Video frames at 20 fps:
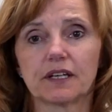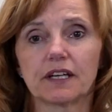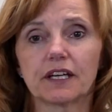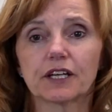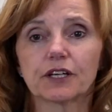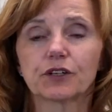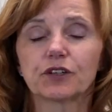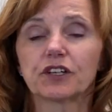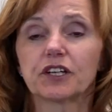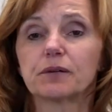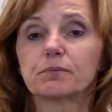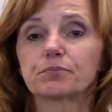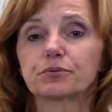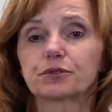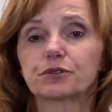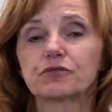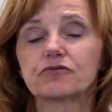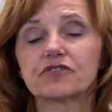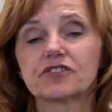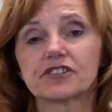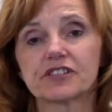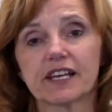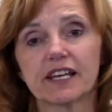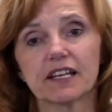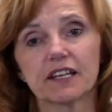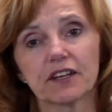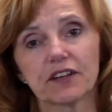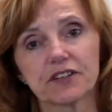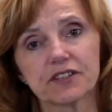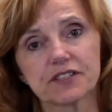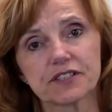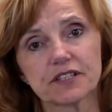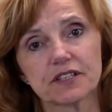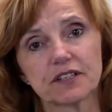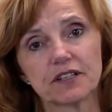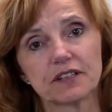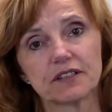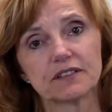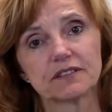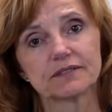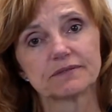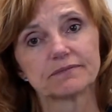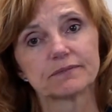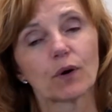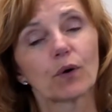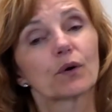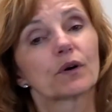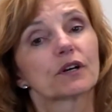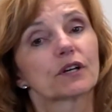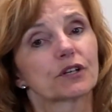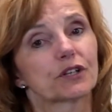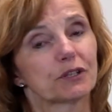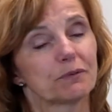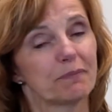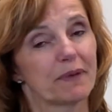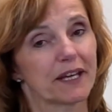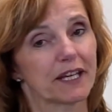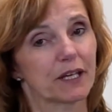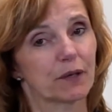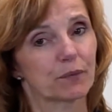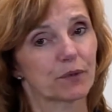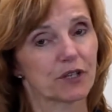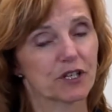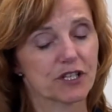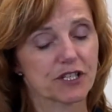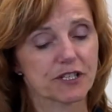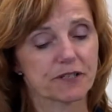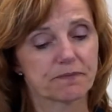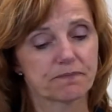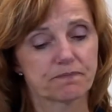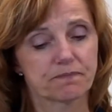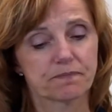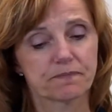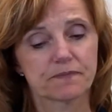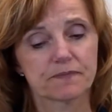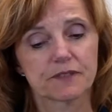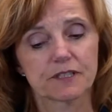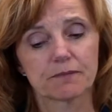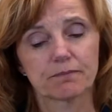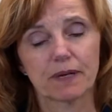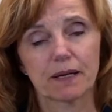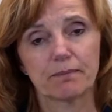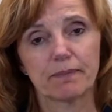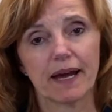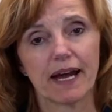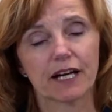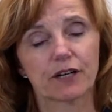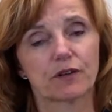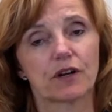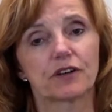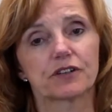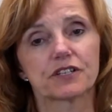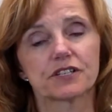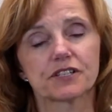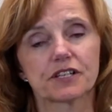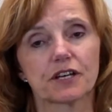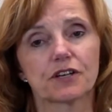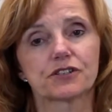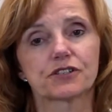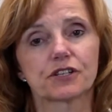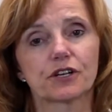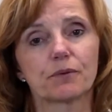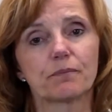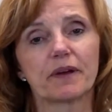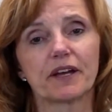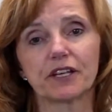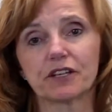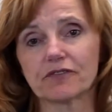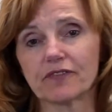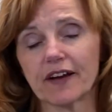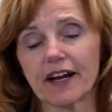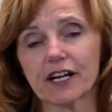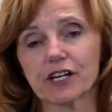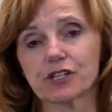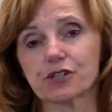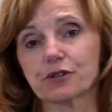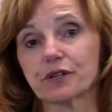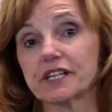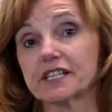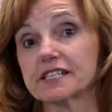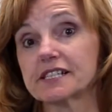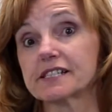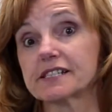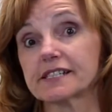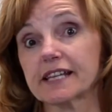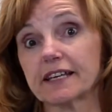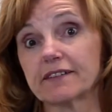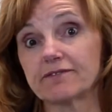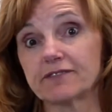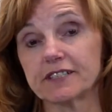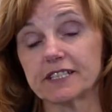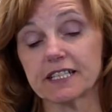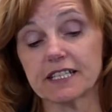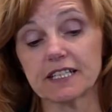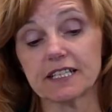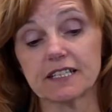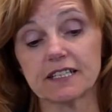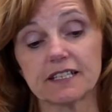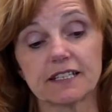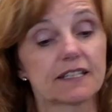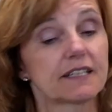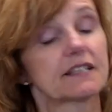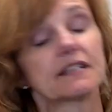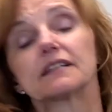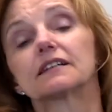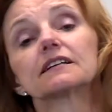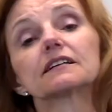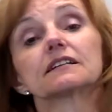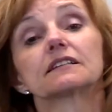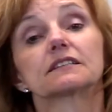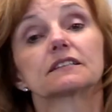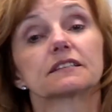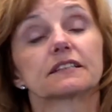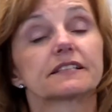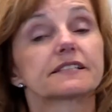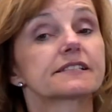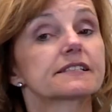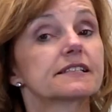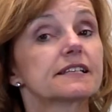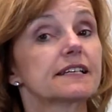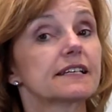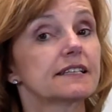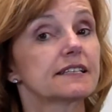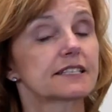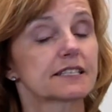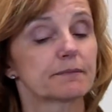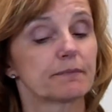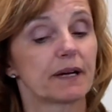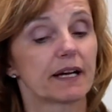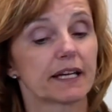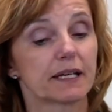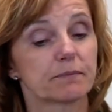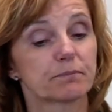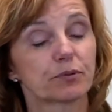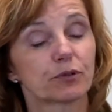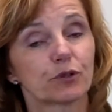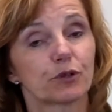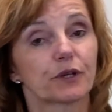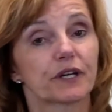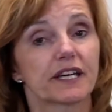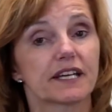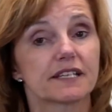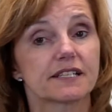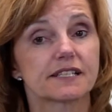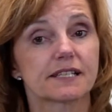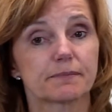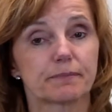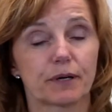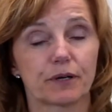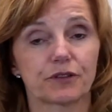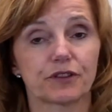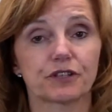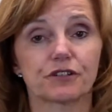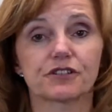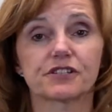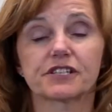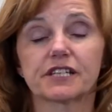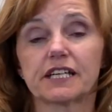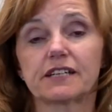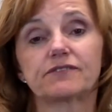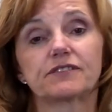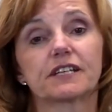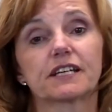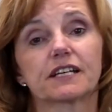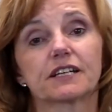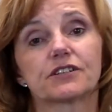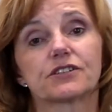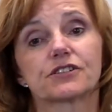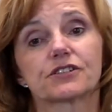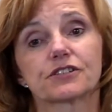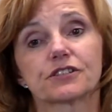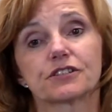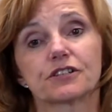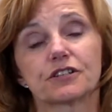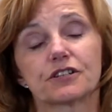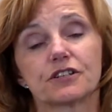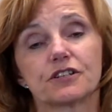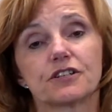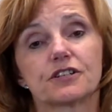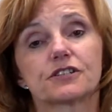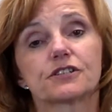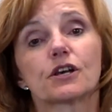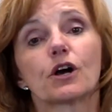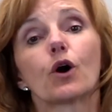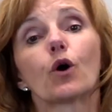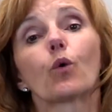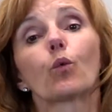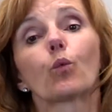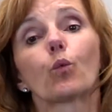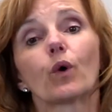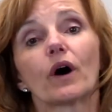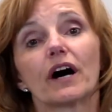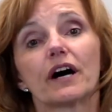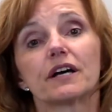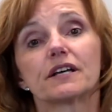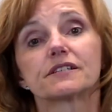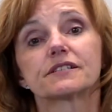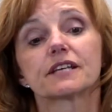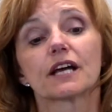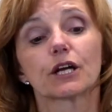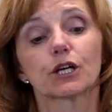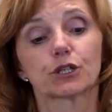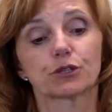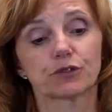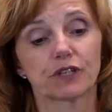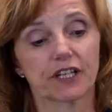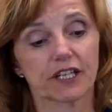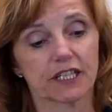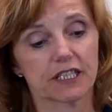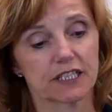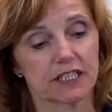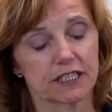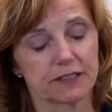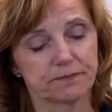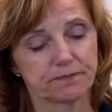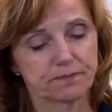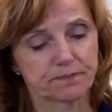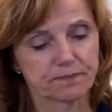It could improve sales, or it could make it worse. My background is also manufacturing safety. Listening to my employees about their safety concerns was critical.